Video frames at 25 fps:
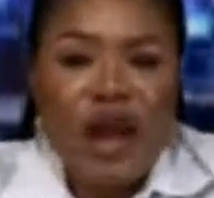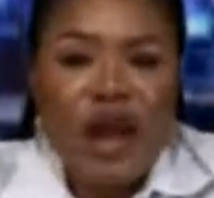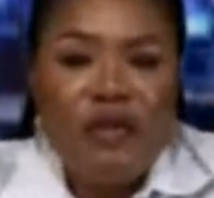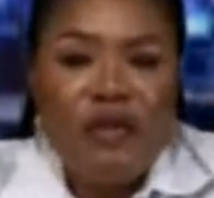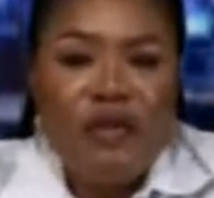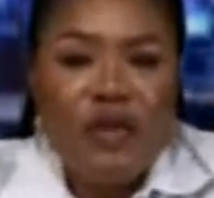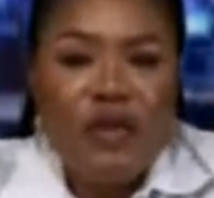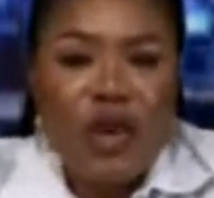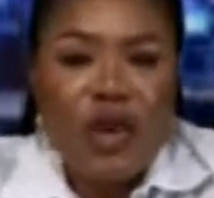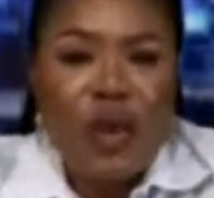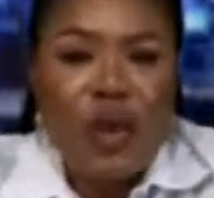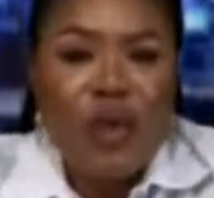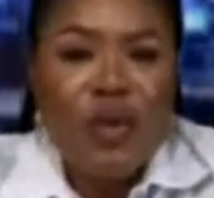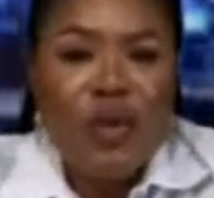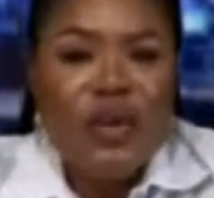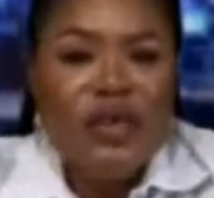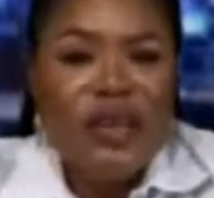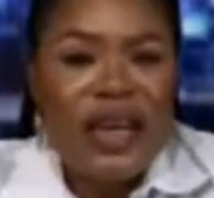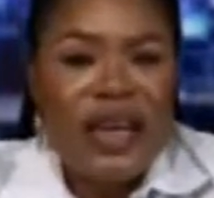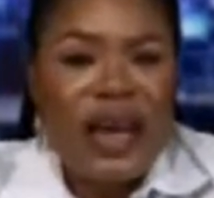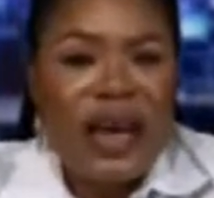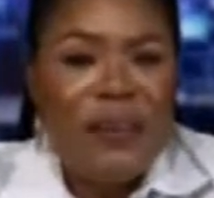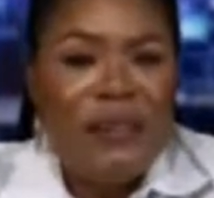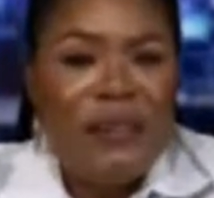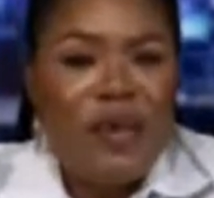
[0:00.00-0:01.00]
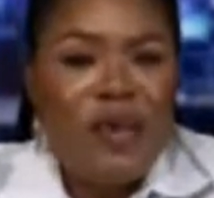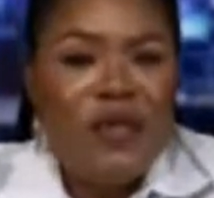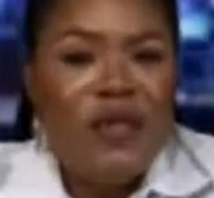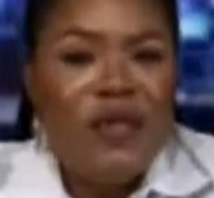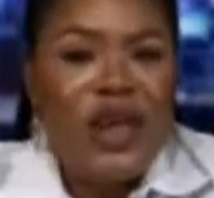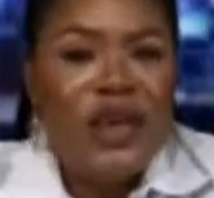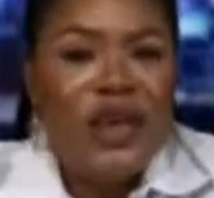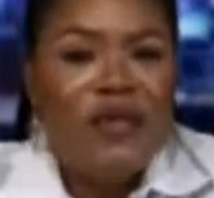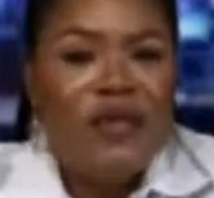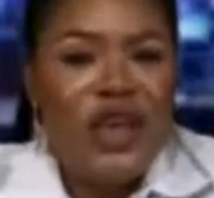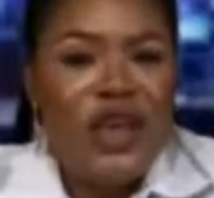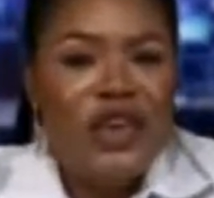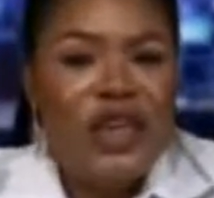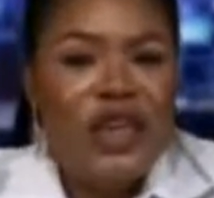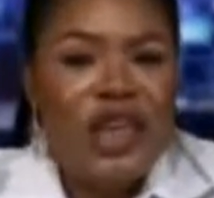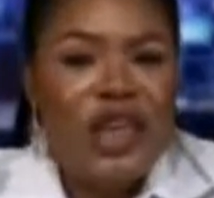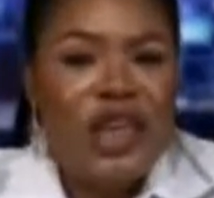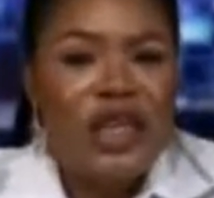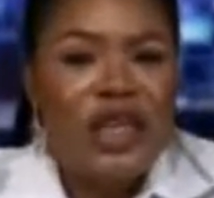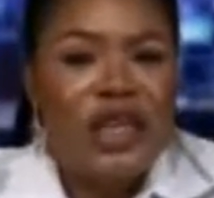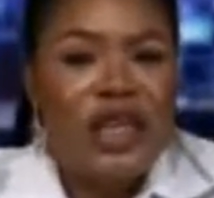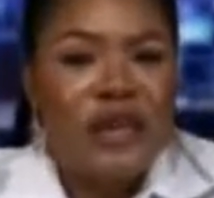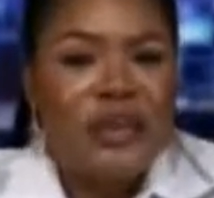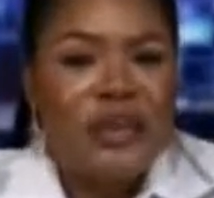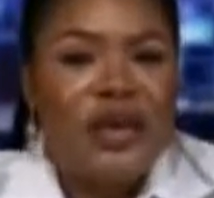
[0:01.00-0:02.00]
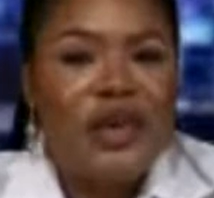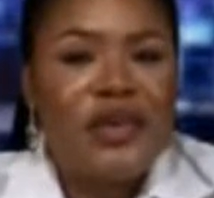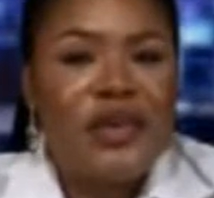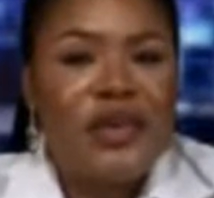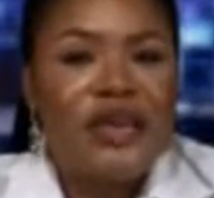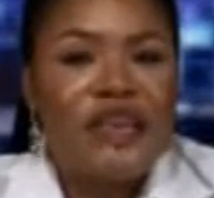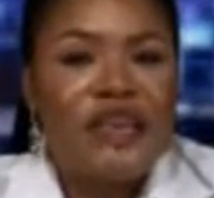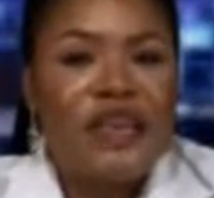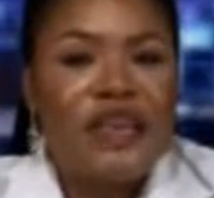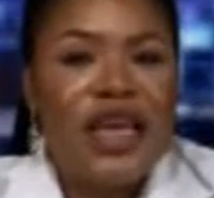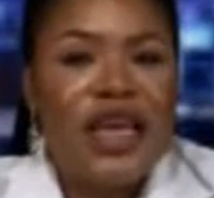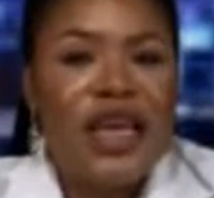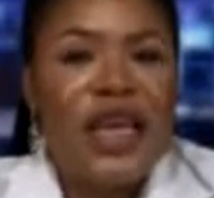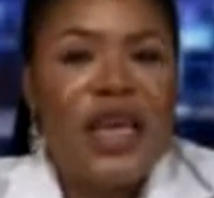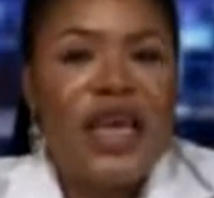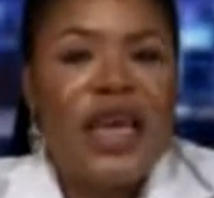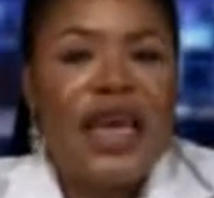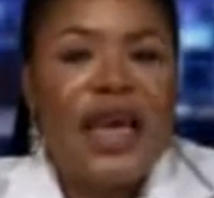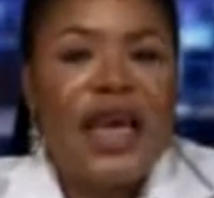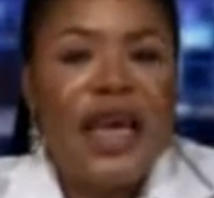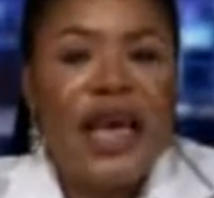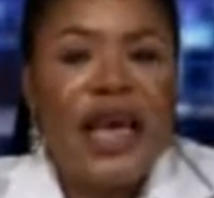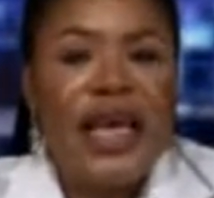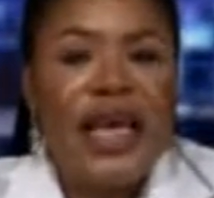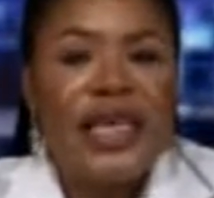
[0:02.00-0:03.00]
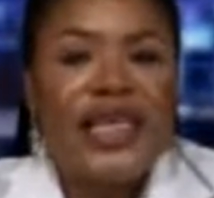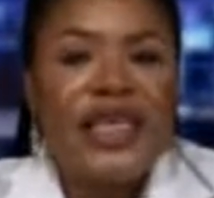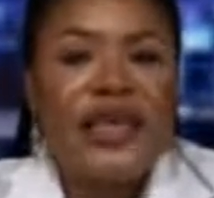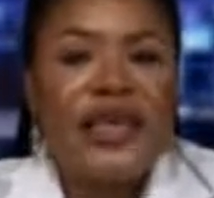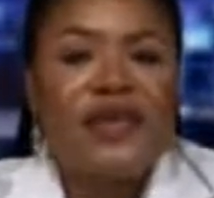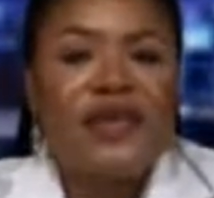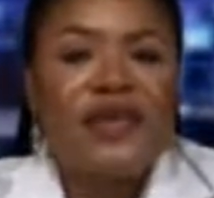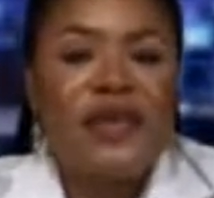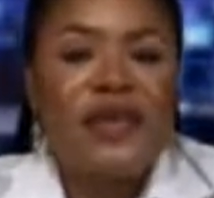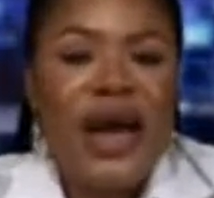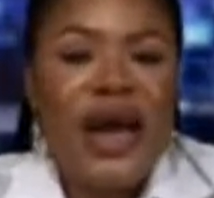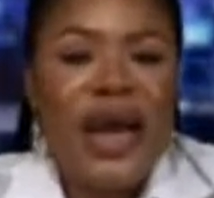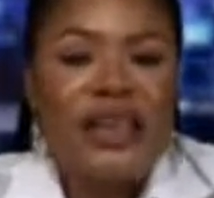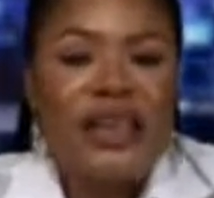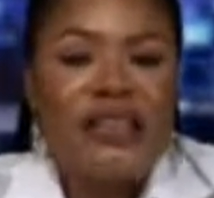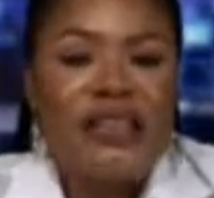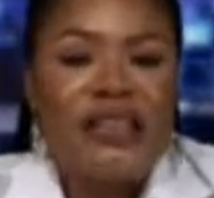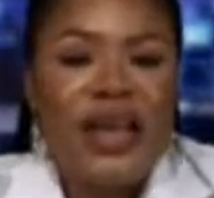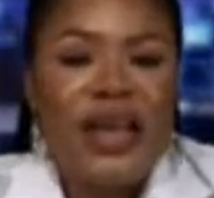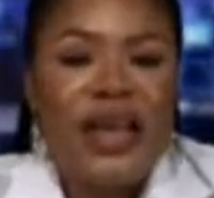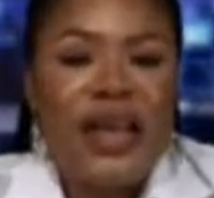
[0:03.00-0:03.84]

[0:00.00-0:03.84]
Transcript: of those that are moving regional democracy in the right